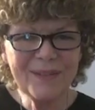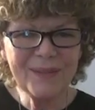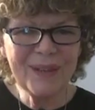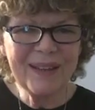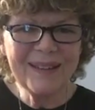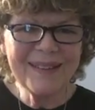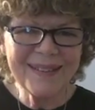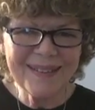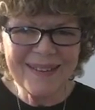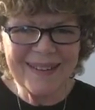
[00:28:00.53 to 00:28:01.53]
friends,
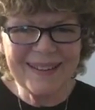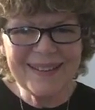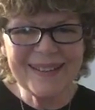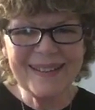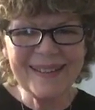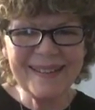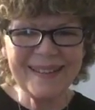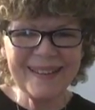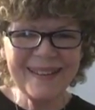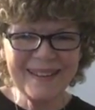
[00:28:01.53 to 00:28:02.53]

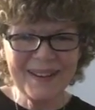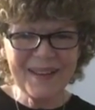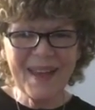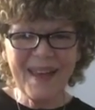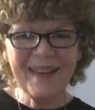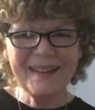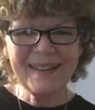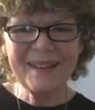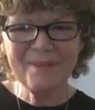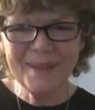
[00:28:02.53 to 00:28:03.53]
Cindy and
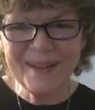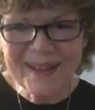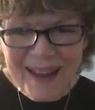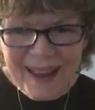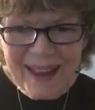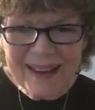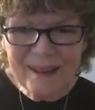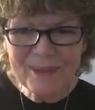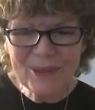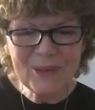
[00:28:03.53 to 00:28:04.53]
Debbie, and I'm
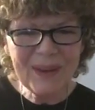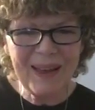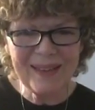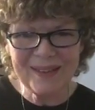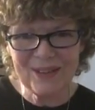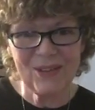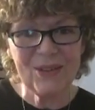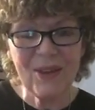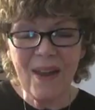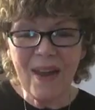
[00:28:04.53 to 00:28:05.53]
sure others too,
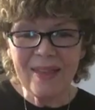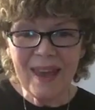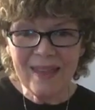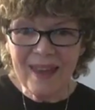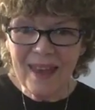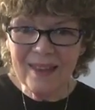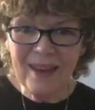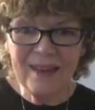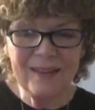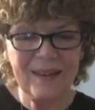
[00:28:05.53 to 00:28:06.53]
that
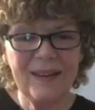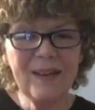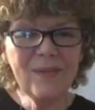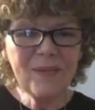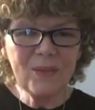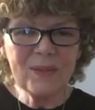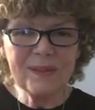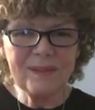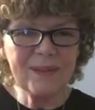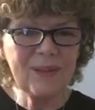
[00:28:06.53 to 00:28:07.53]
even if
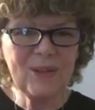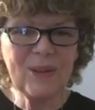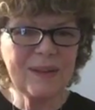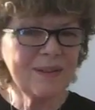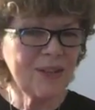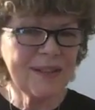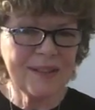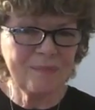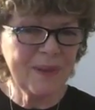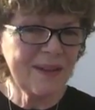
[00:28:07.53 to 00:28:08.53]
you can just
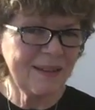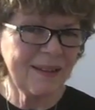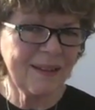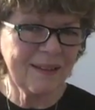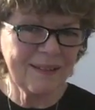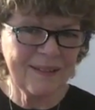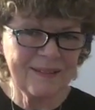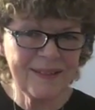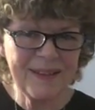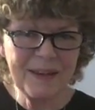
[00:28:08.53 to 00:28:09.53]
speak and
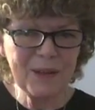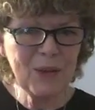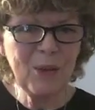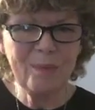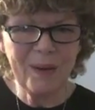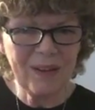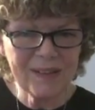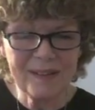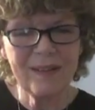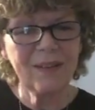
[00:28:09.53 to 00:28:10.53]
sing to your plants
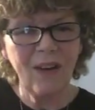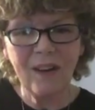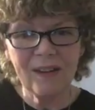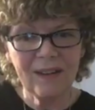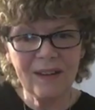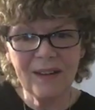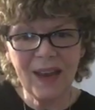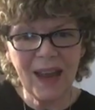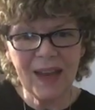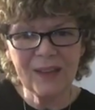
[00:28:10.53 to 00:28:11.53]
in the garden,
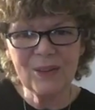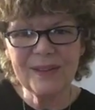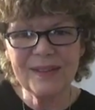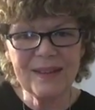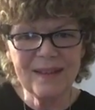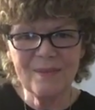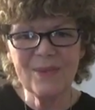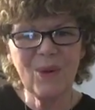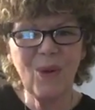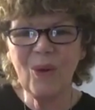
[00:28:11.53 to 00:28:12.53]
and you see them
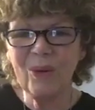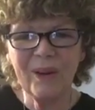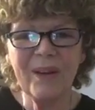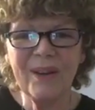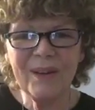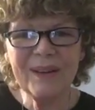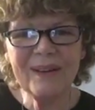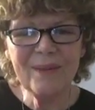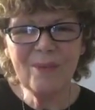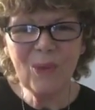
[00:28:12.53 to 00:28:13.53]
grow
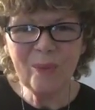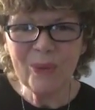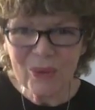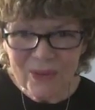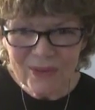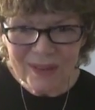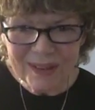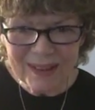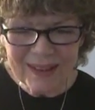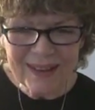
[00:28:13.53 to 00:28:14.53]
even more
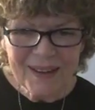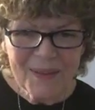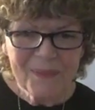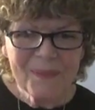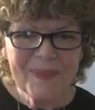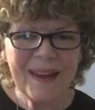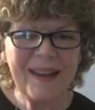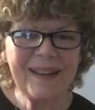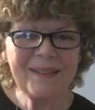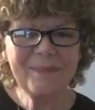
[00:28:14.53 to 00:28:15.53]
beautifully.
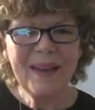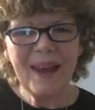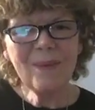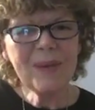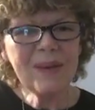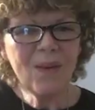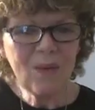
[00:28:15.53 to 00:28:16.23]
And we know